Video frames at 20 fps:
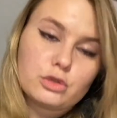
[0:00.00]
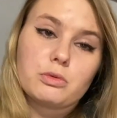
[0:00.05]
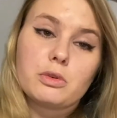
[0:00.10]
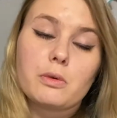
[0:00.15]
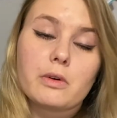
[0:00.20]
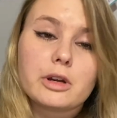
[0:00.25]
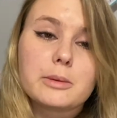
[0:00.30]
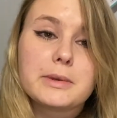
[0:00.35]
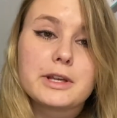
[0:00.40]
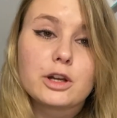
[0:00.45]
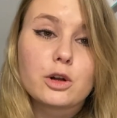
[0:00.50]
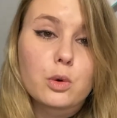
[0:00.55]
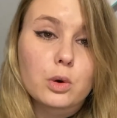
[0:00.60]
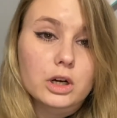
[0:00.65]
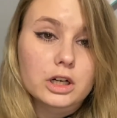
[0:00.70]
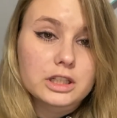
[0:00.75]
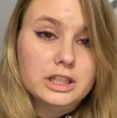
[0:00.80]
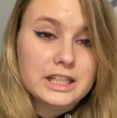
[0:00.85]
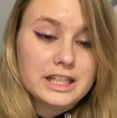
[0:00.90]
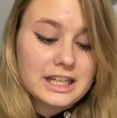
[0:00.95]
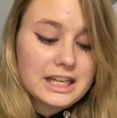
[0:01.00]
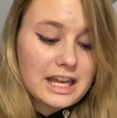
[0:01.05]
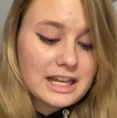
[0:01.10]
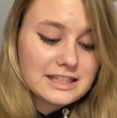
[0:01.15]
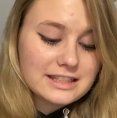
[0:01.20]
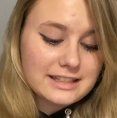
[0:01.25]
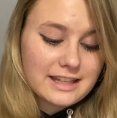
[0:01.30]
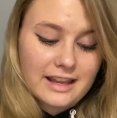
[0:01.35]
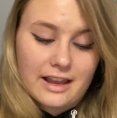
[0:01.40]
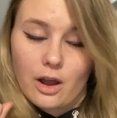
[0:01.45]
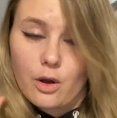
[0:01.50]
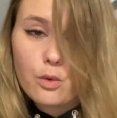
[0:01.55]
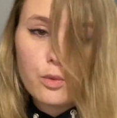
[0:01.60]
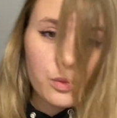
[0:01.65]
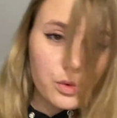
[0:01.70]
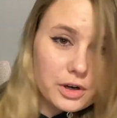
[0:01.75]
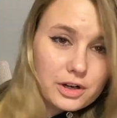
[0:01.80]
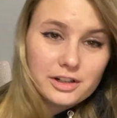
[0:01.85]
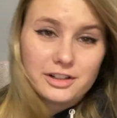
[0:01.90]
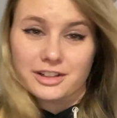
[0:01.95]
Do we want to be quirky and say a
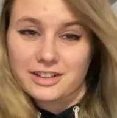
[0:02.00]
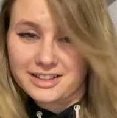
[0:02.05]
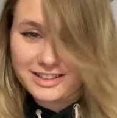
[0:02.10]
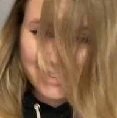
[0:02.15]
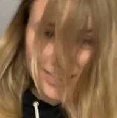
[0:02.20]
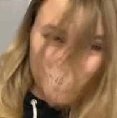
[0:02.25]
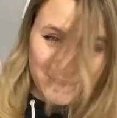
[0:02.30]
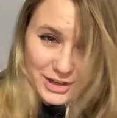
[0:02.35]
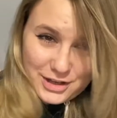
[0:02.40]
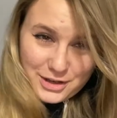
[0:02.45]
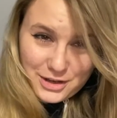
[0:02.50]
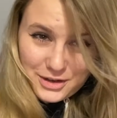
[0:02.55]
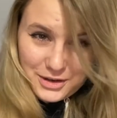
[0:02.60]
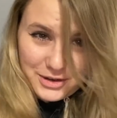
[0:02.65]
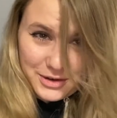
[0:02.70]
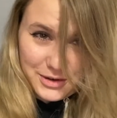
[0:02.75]
word or two?